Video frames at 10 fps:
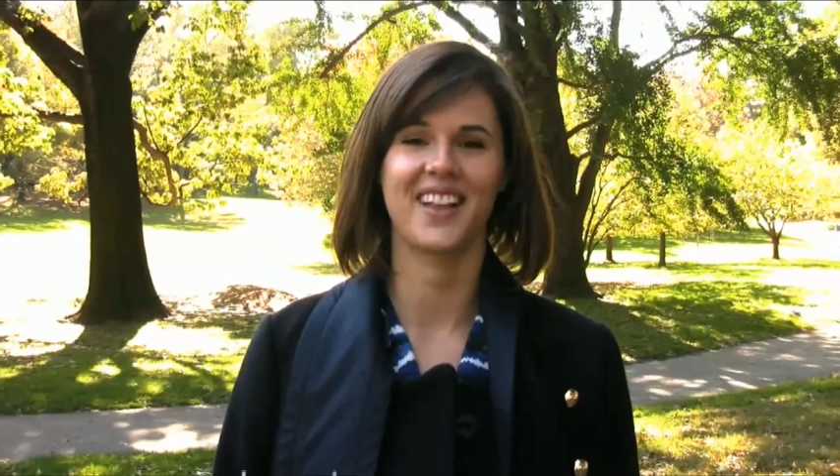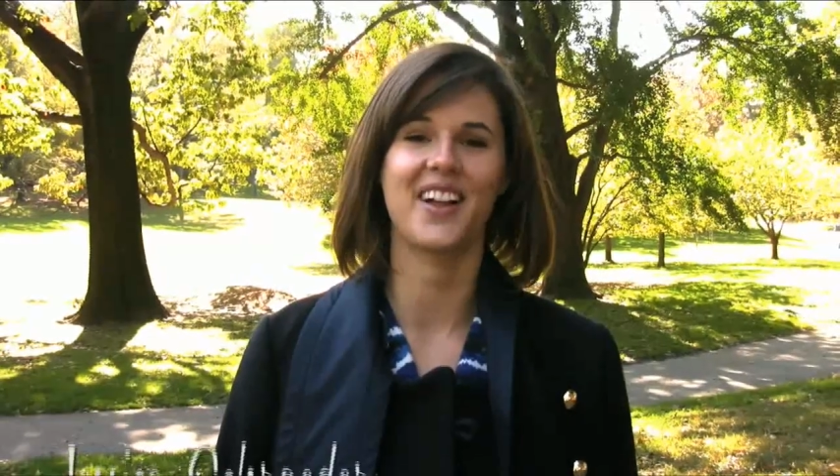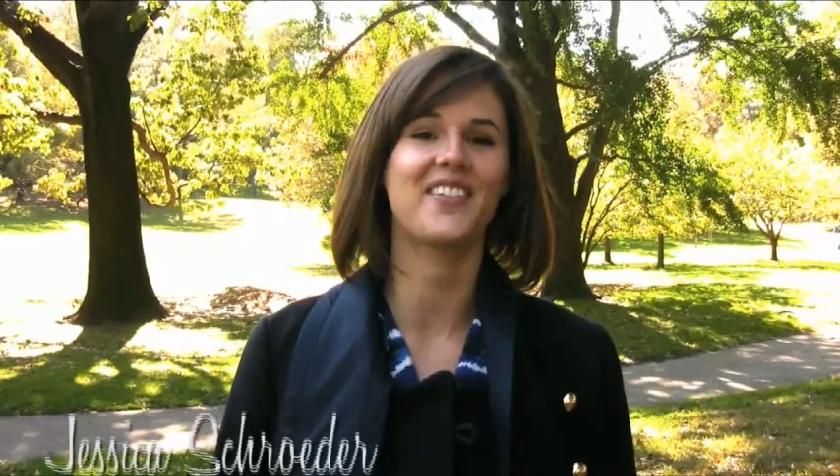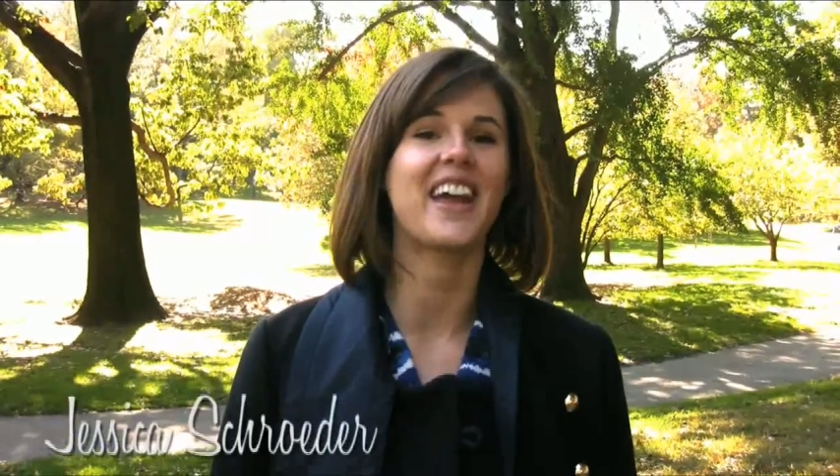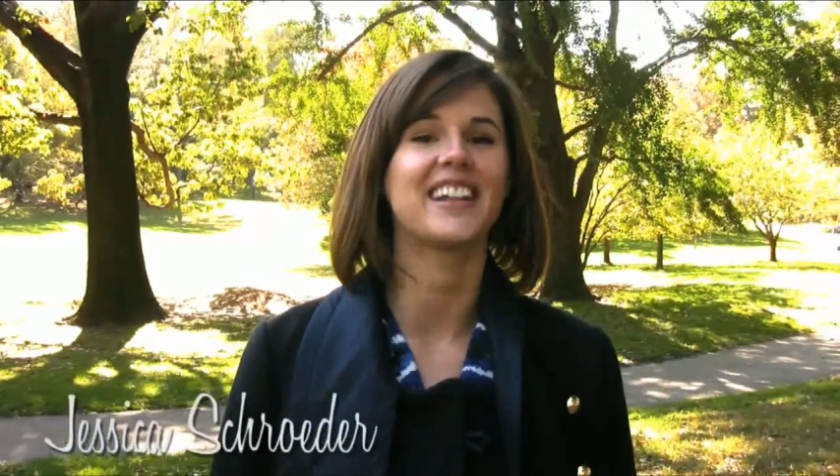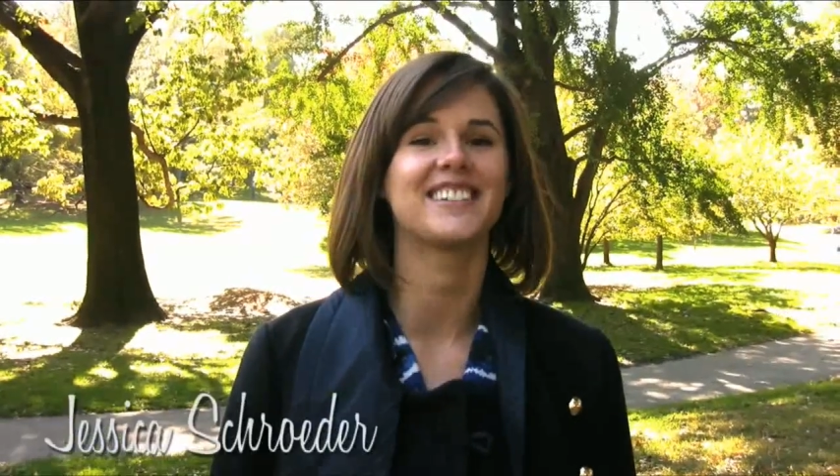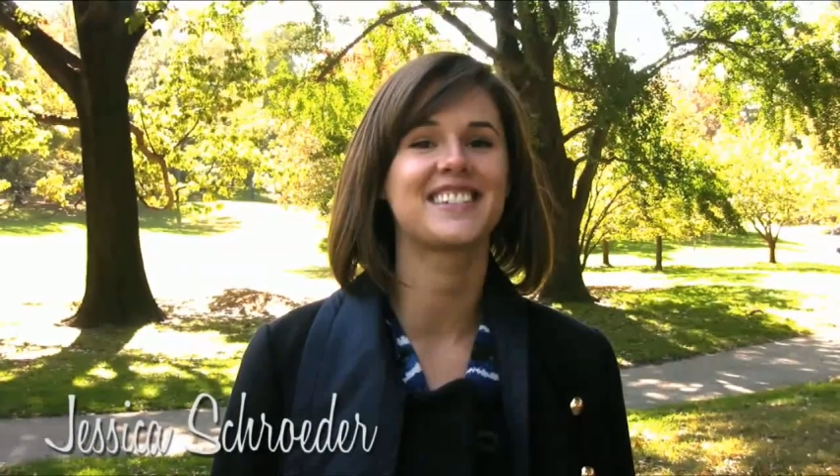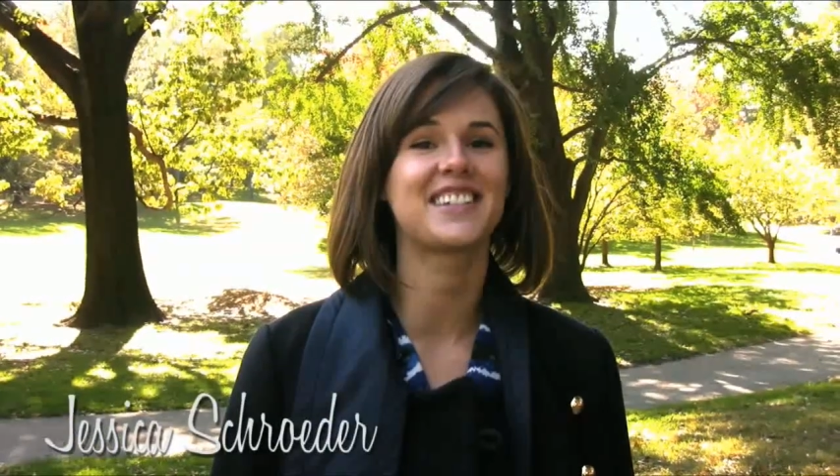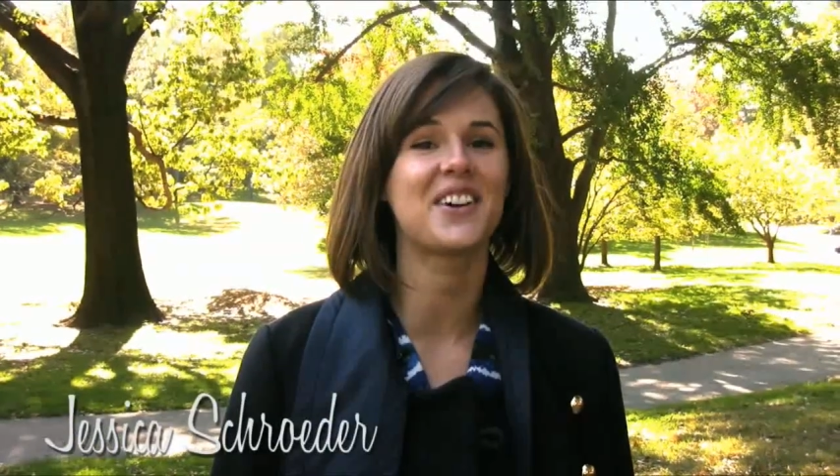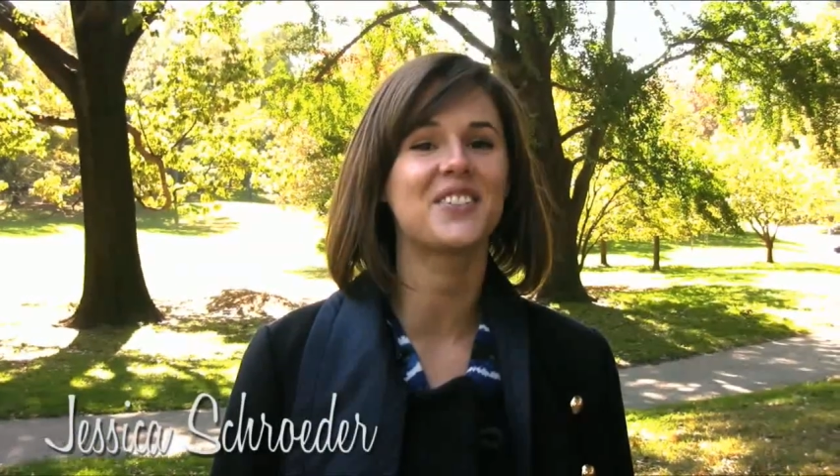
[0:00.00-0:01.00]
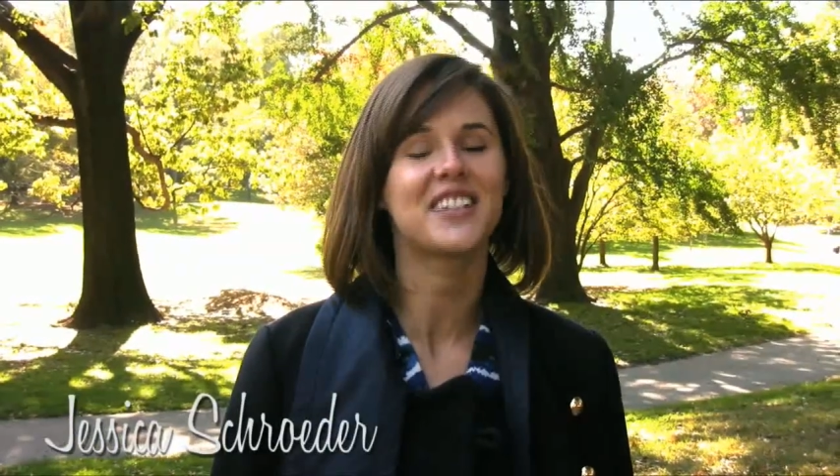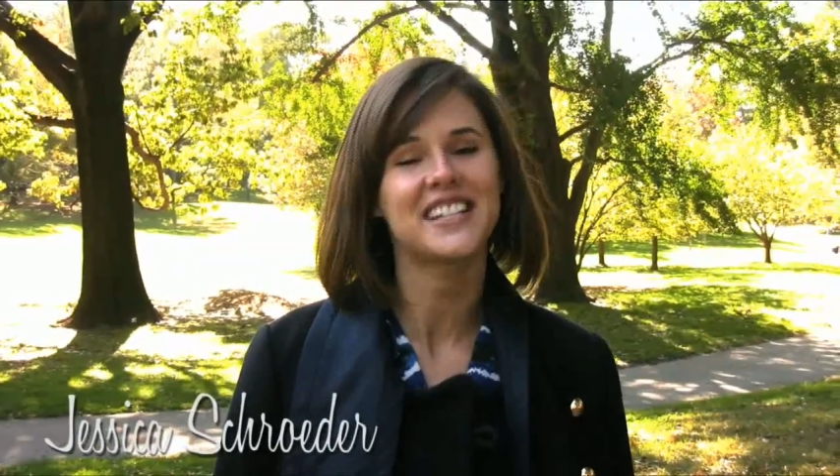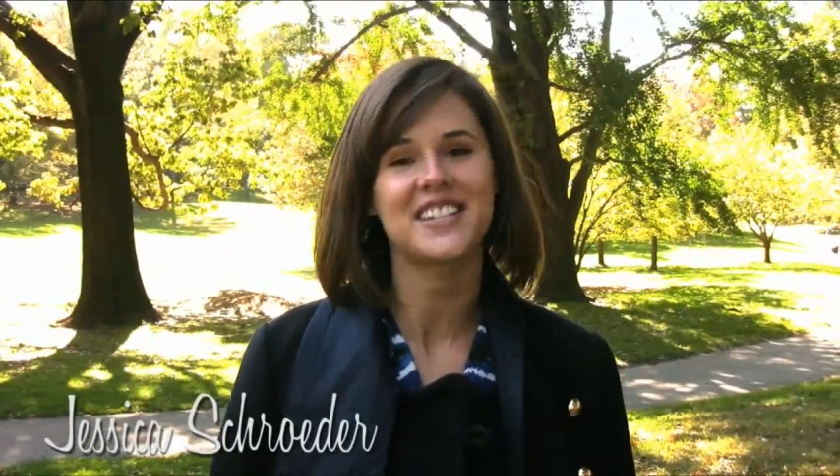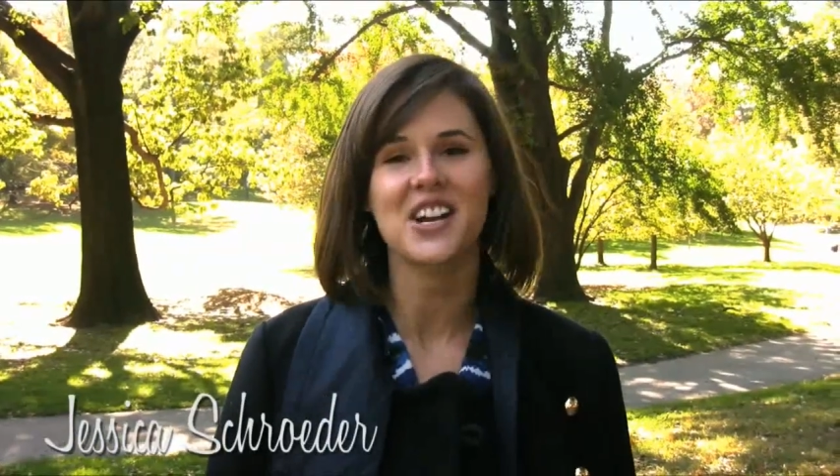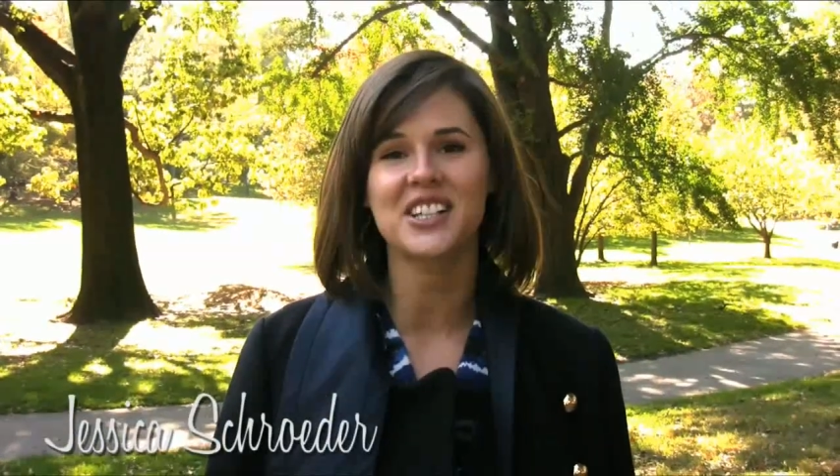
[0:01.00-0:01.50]
Alright, so
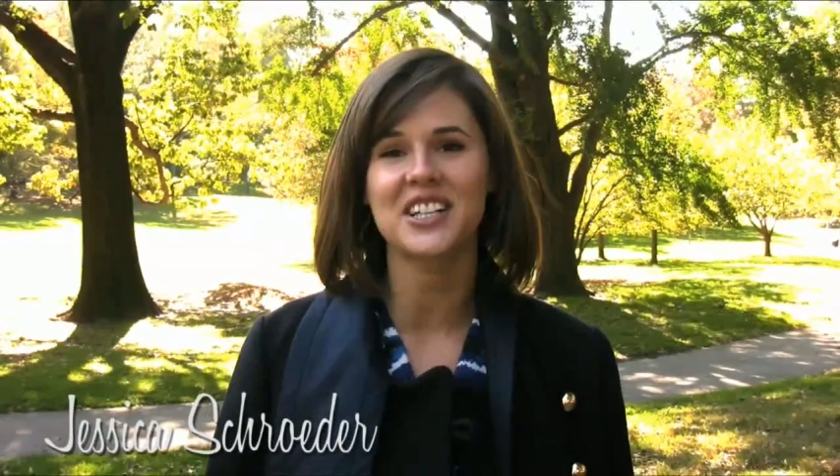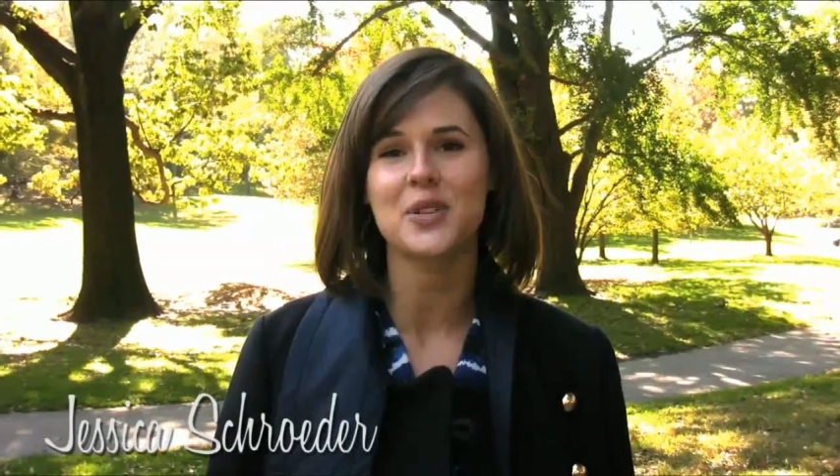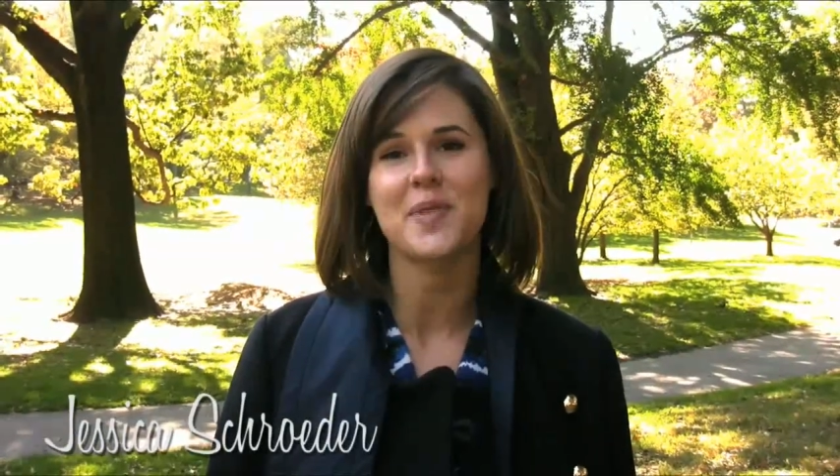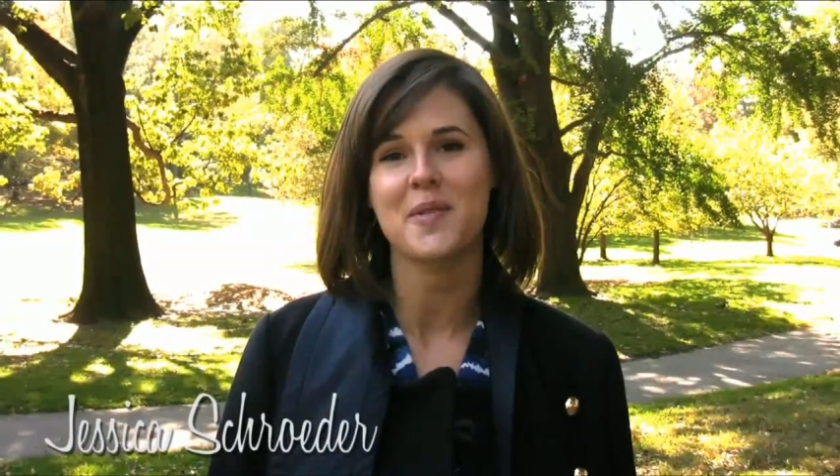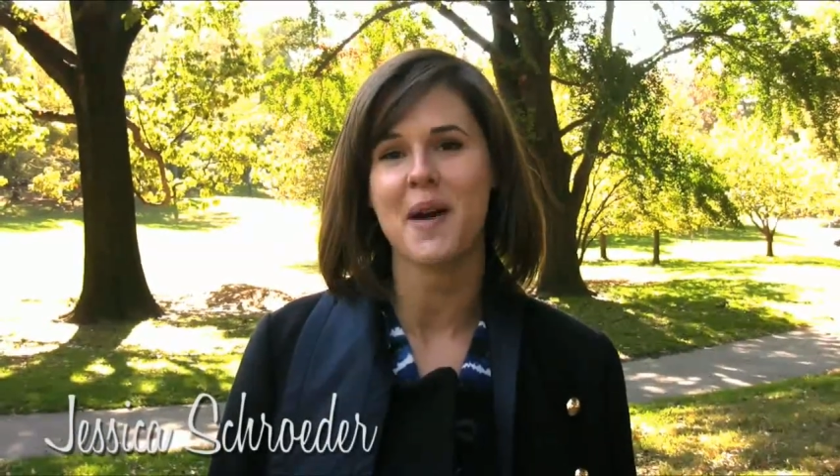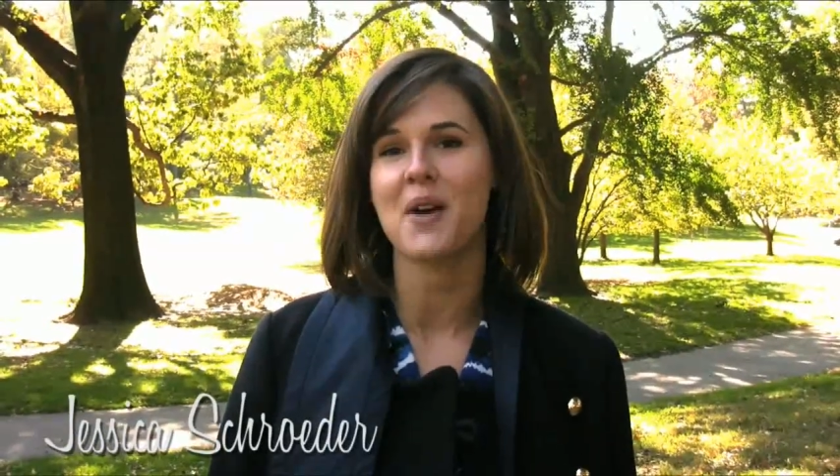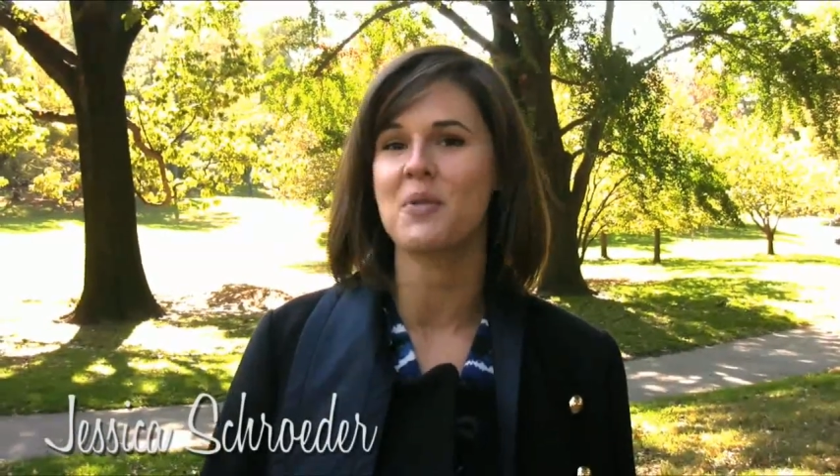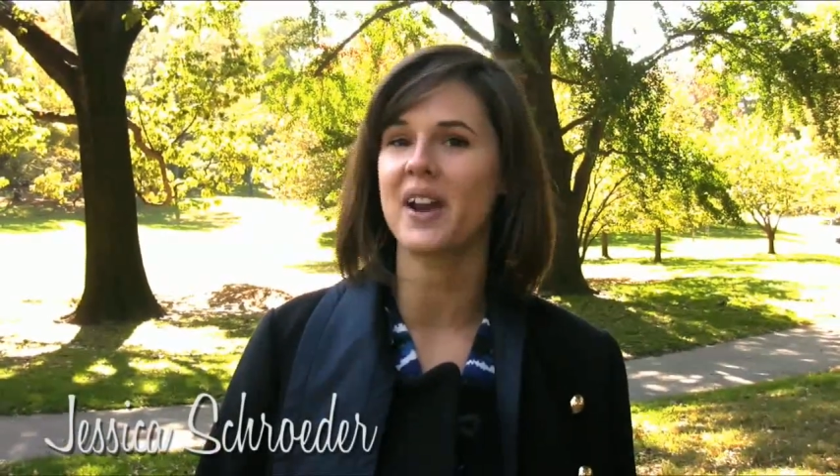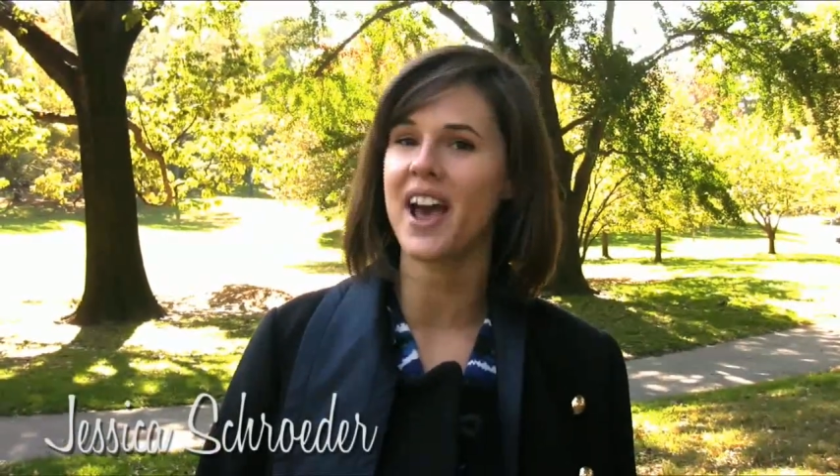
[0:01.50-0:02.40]
let's talk a little bit about what